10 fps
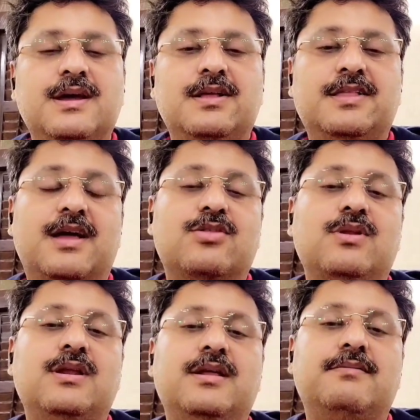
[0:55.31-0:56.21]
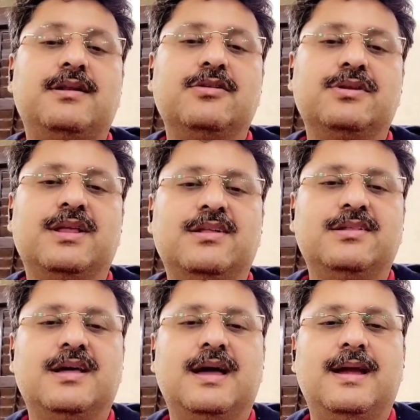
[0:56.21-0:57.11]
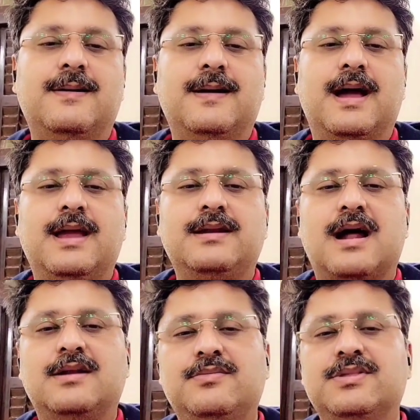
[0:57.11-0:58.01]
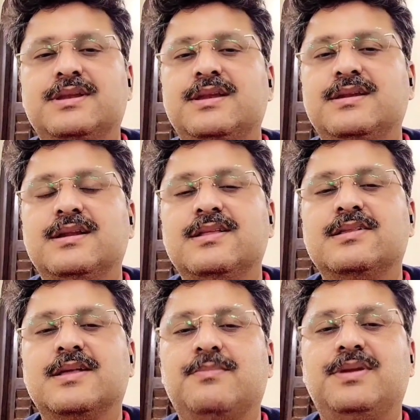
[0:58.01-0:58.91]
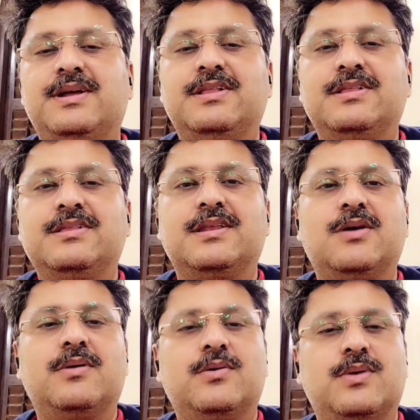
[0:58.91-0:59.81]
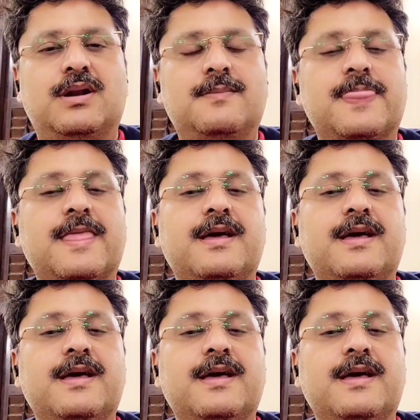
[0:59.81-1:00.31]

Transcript: is actually revolutionized the artificial intelligence applications in our world.